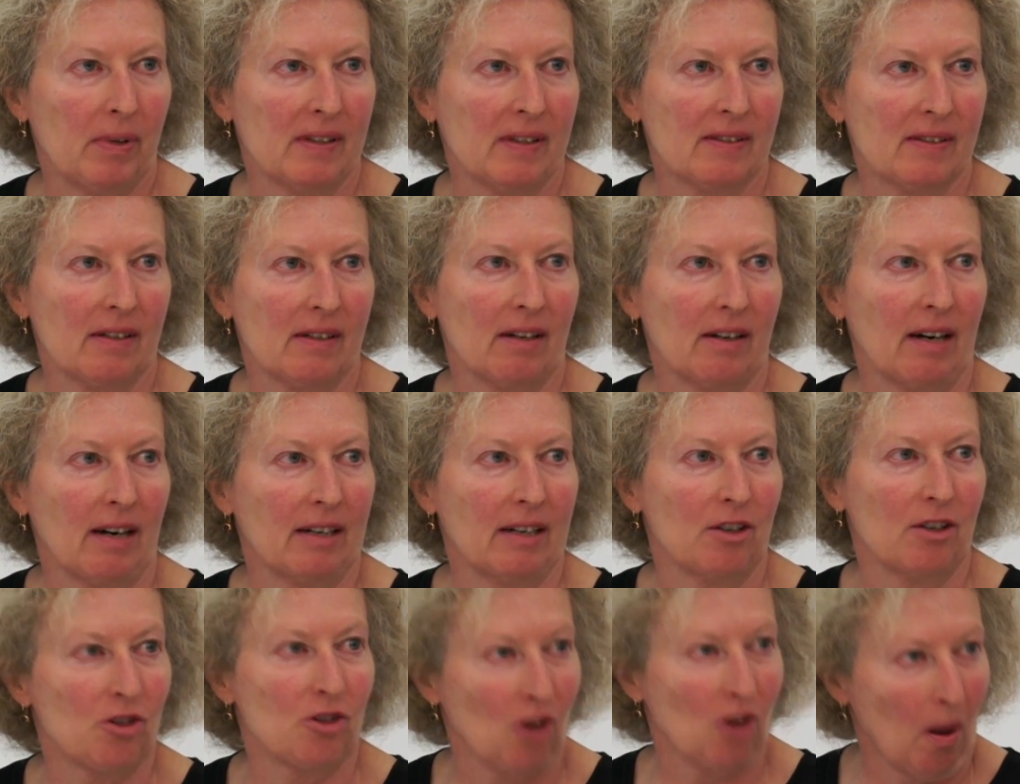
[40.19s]
Is there
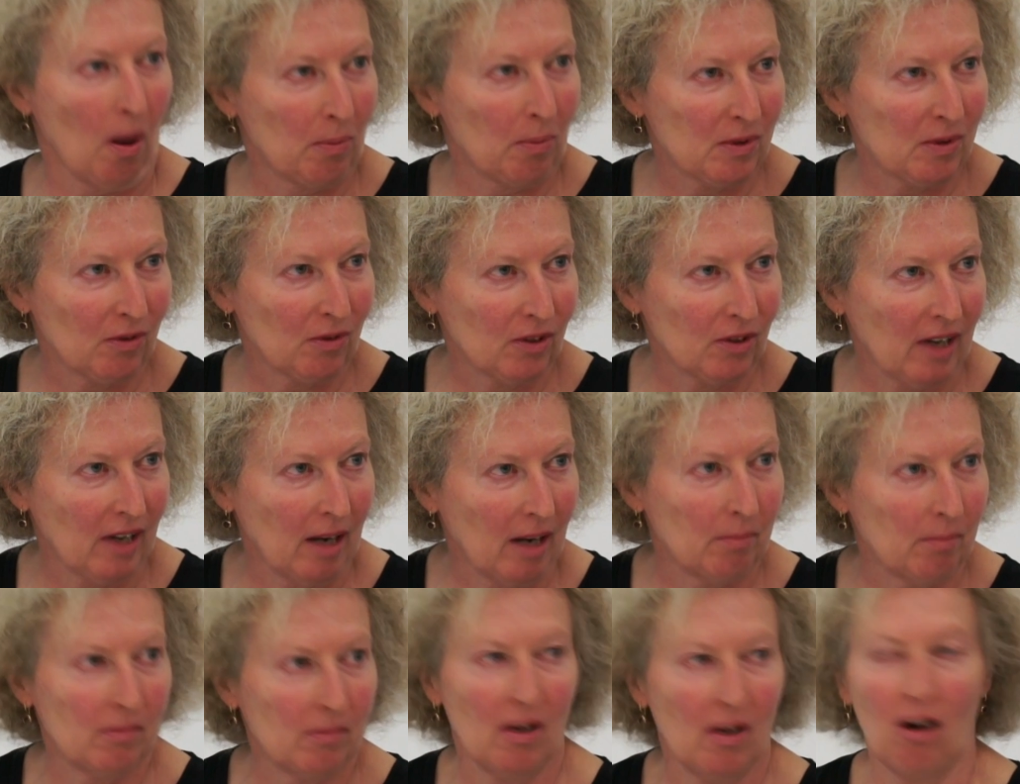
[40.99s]
any jobs for
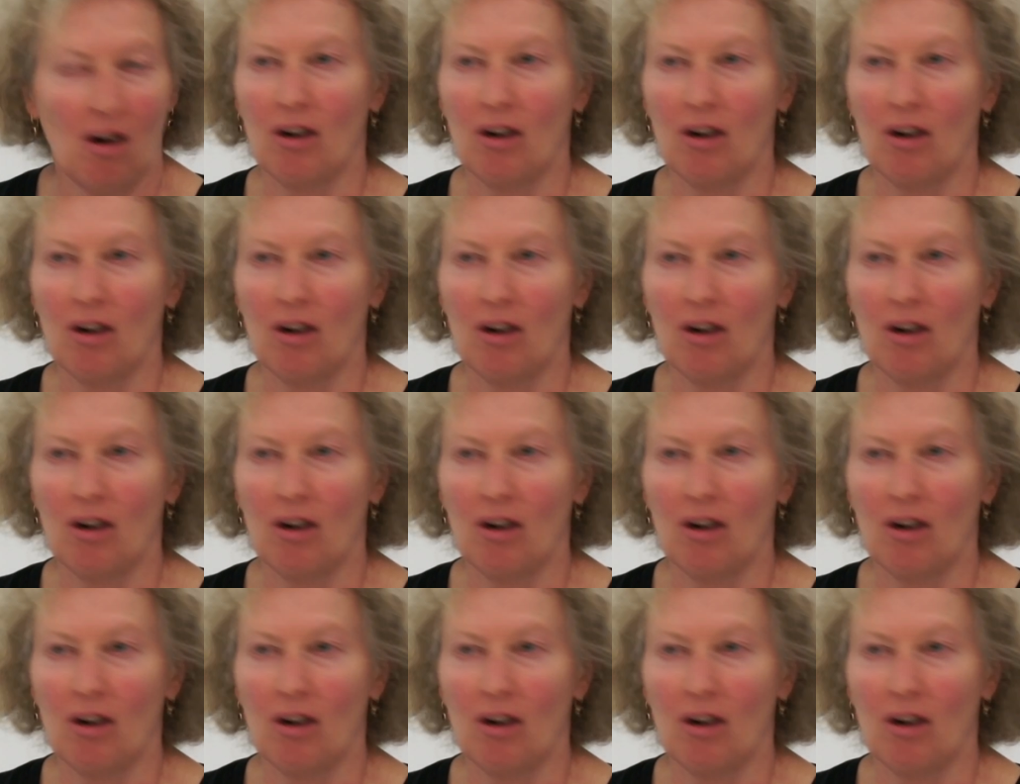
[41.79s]
them?